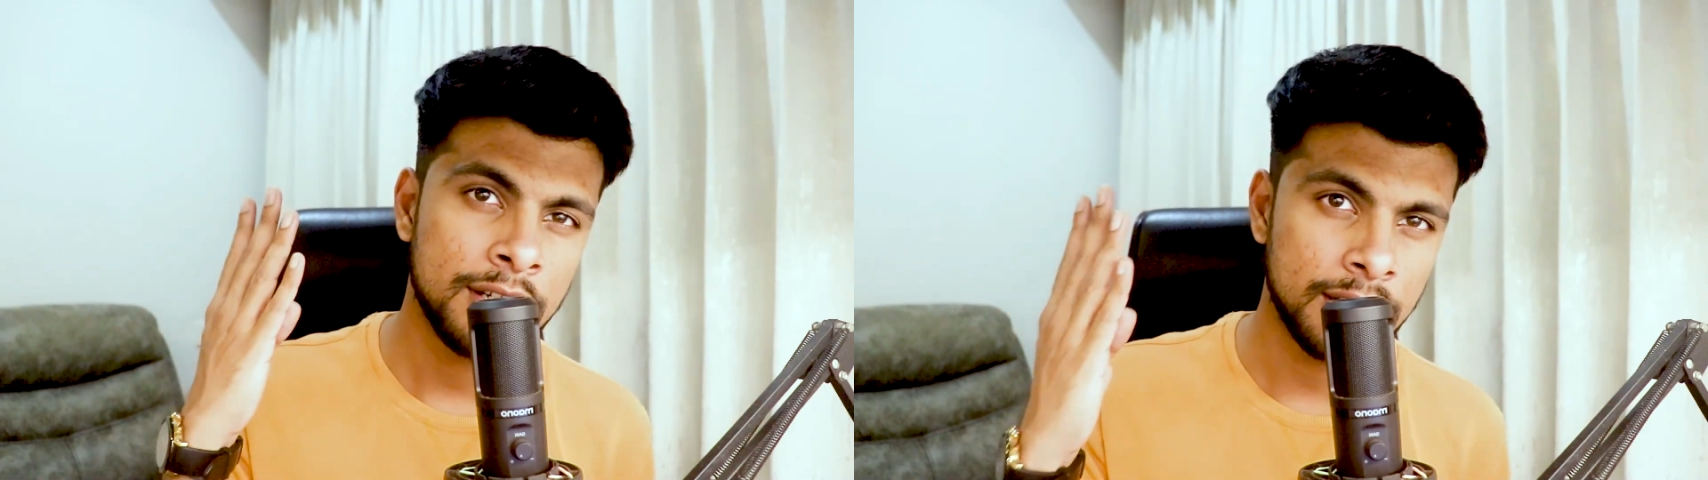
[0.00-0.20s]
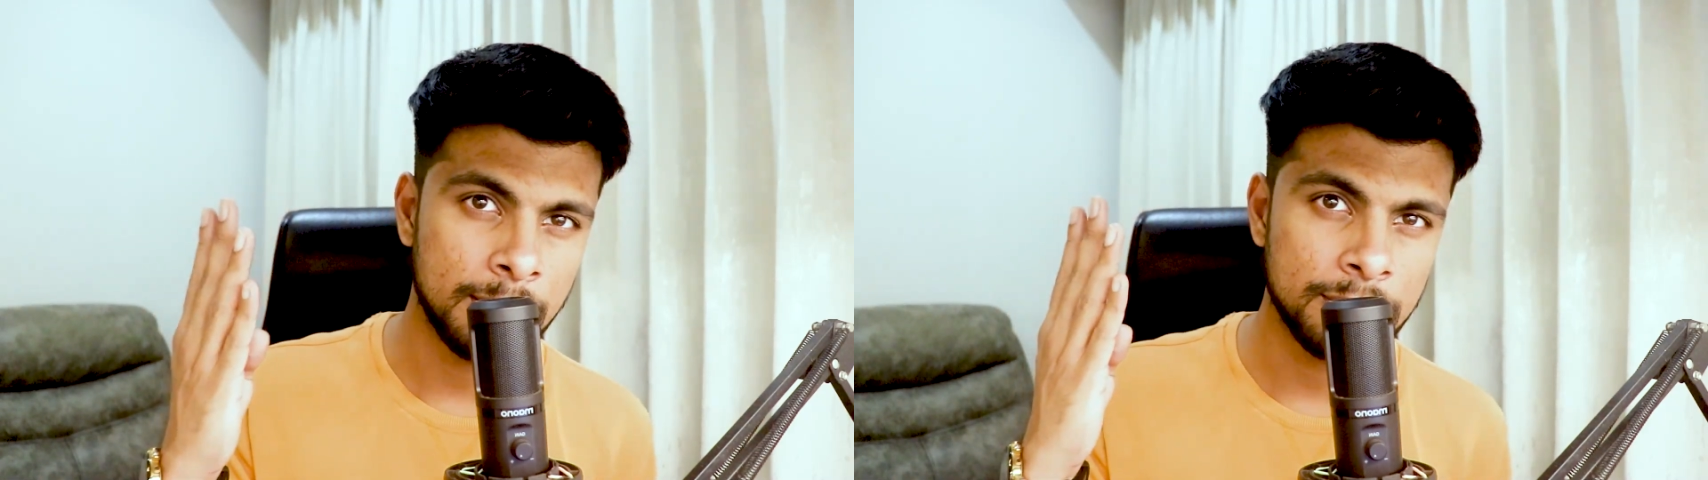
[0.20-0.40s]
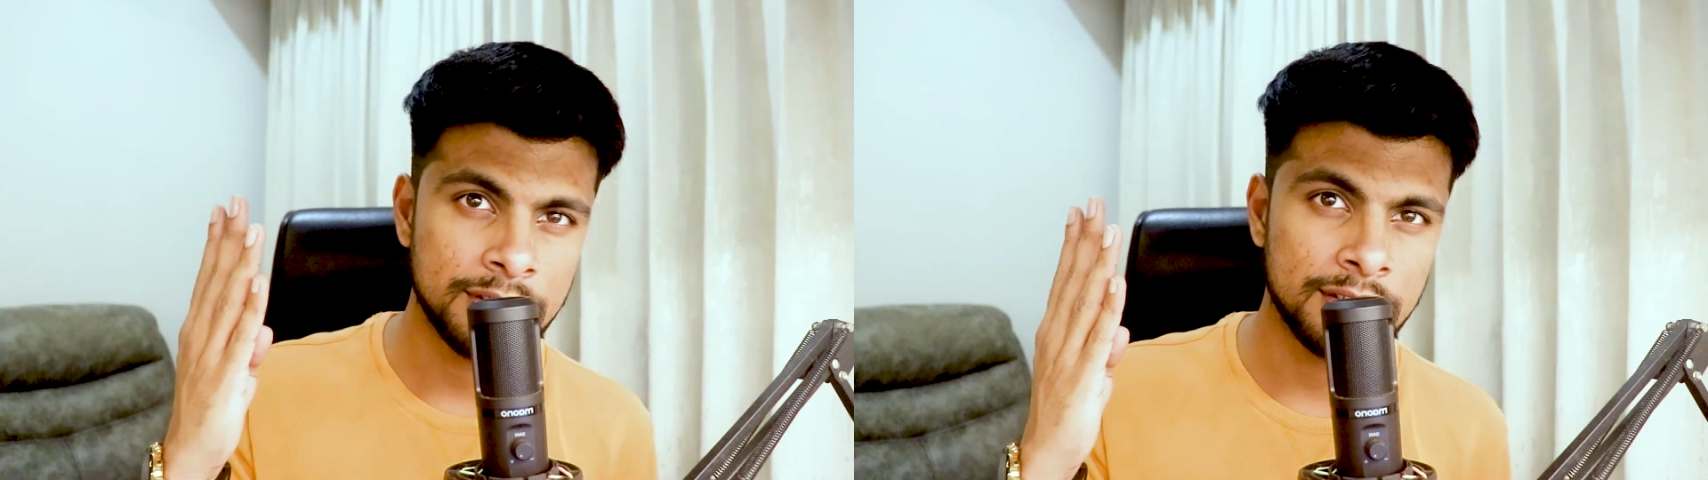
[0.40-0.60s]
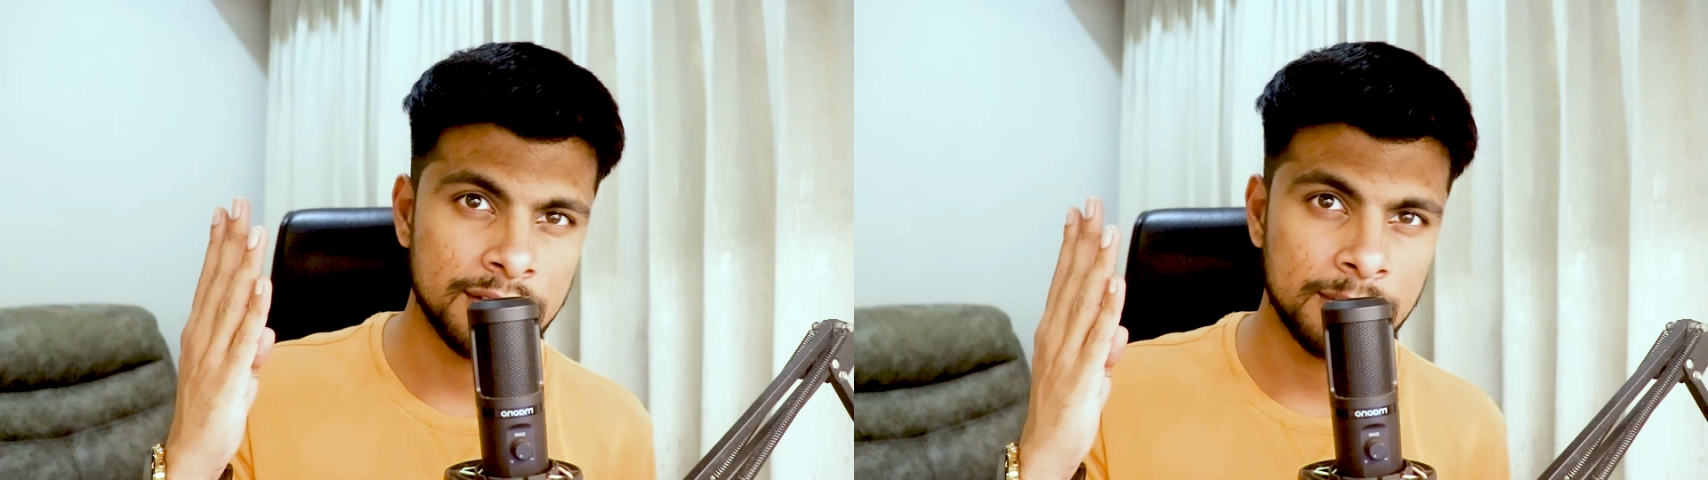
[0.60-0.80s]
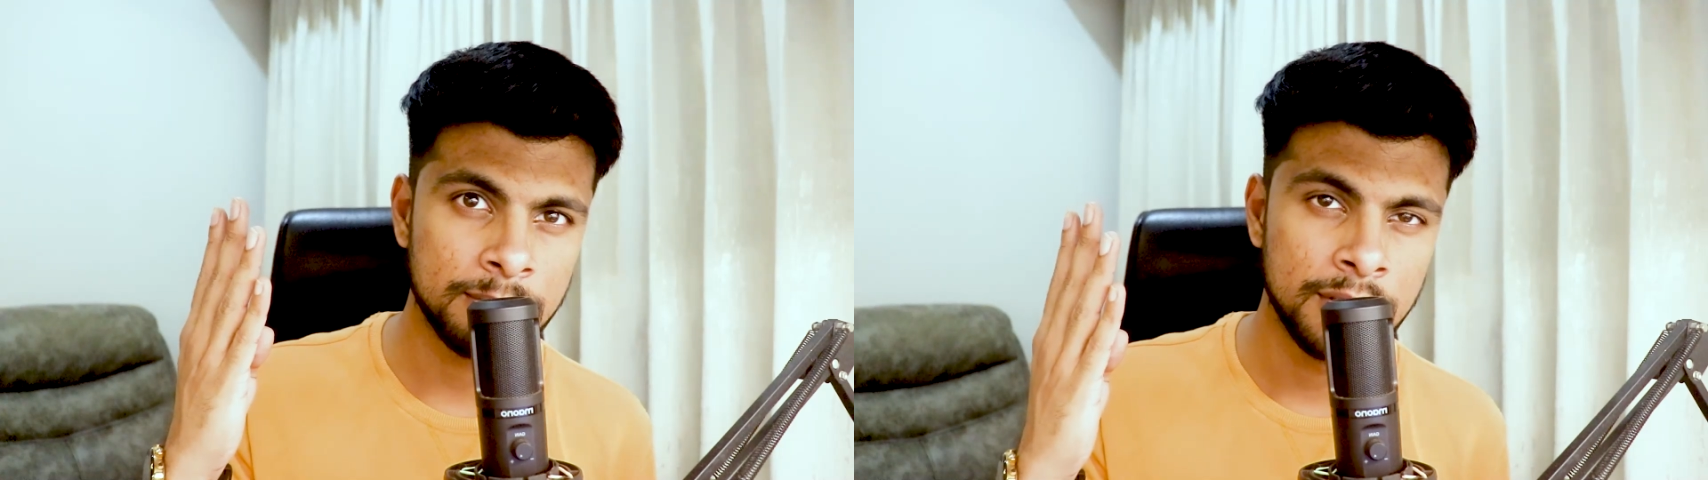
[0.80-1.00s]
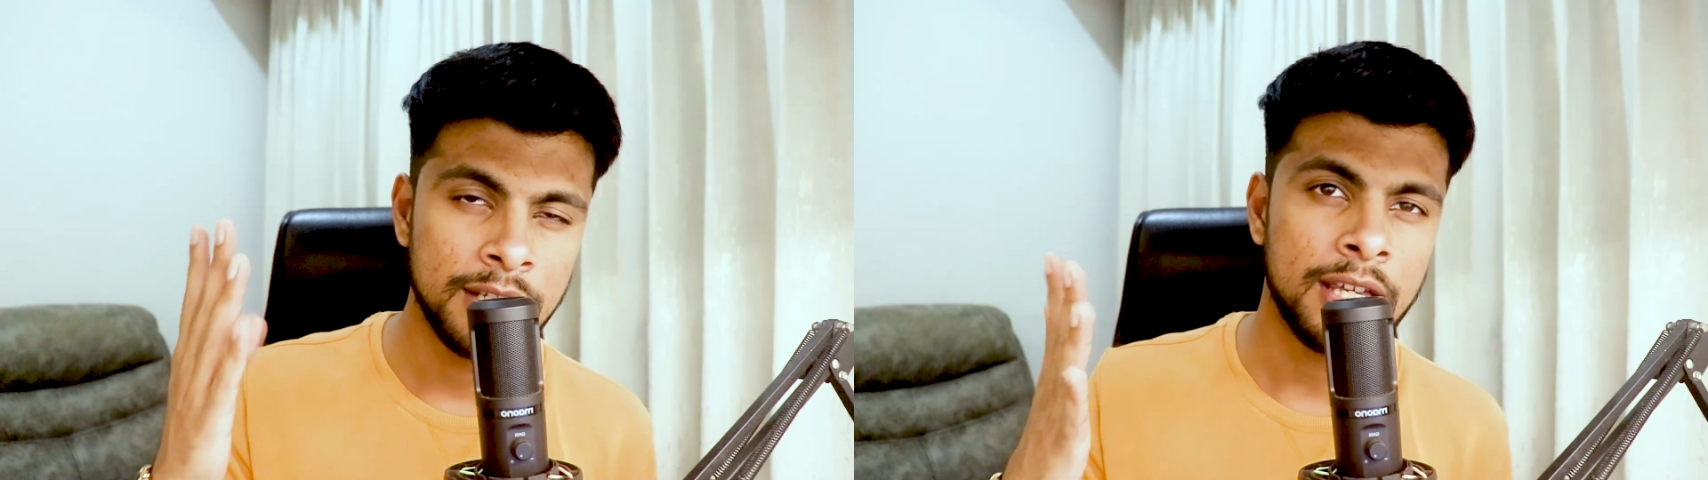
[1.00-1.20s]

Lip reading: number system,